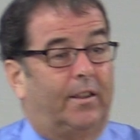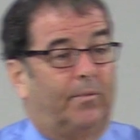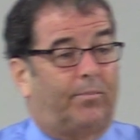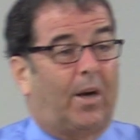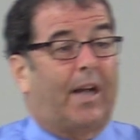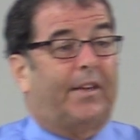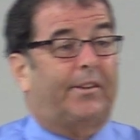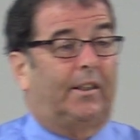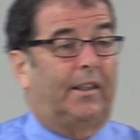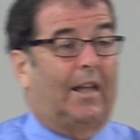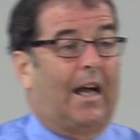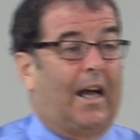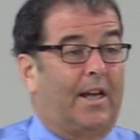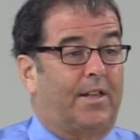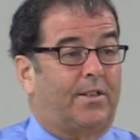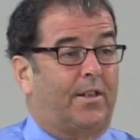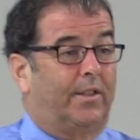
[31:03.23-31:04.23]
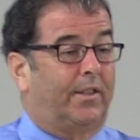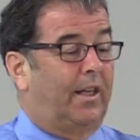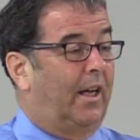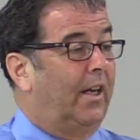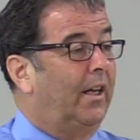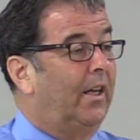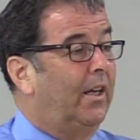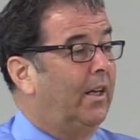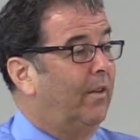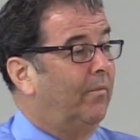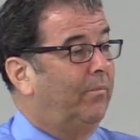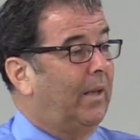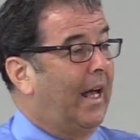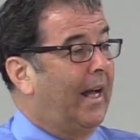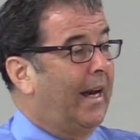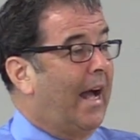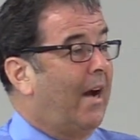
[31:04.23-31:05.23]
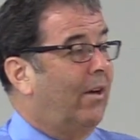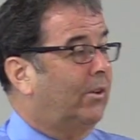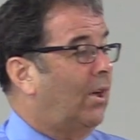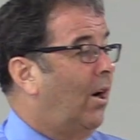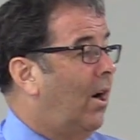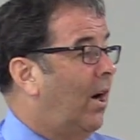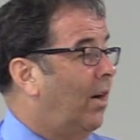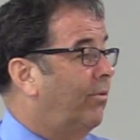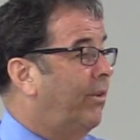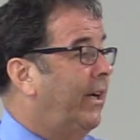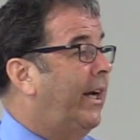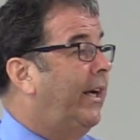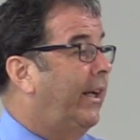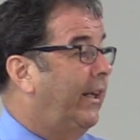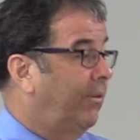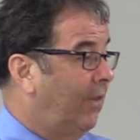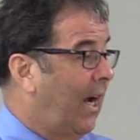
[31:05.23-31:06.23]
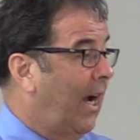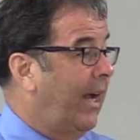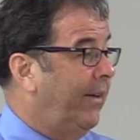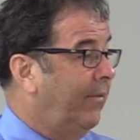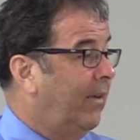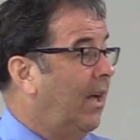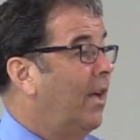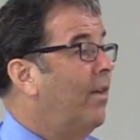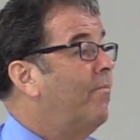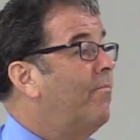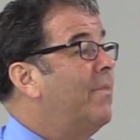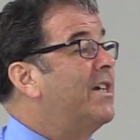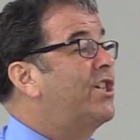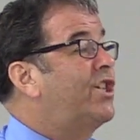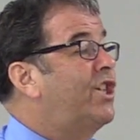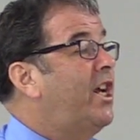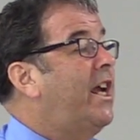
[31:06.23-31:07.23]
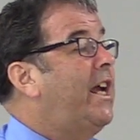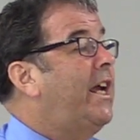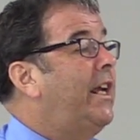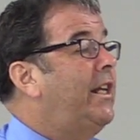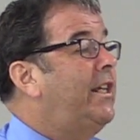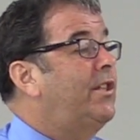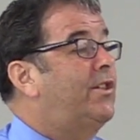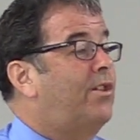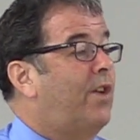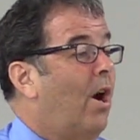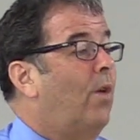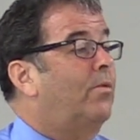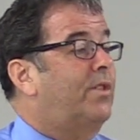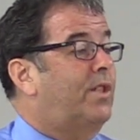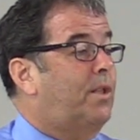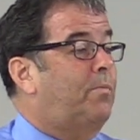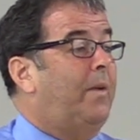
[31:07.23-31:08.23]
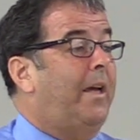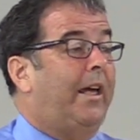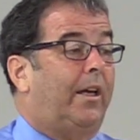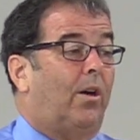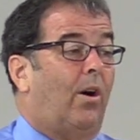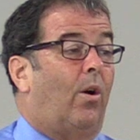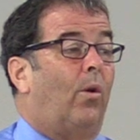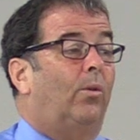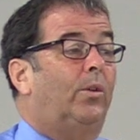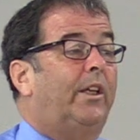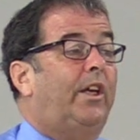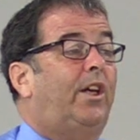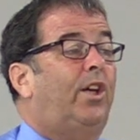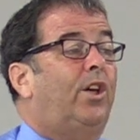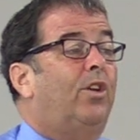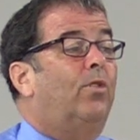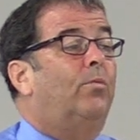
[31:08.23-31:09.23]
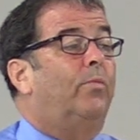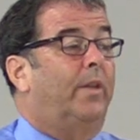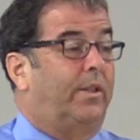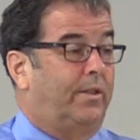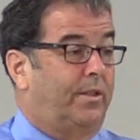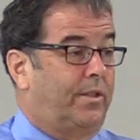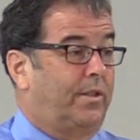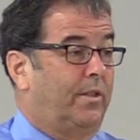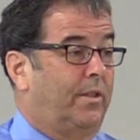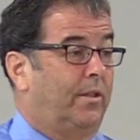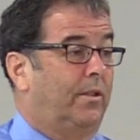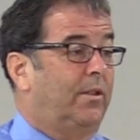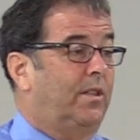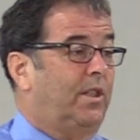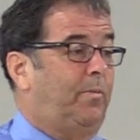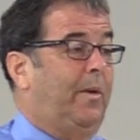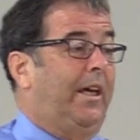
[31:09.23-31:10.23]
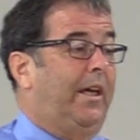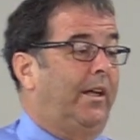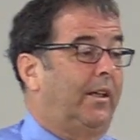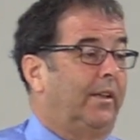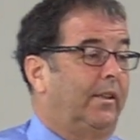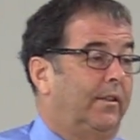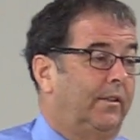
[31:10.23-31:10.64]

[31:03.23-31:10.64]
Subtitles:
the breathalyzer, the blood alcohol reading, right? Machines don't speak. Only humans speak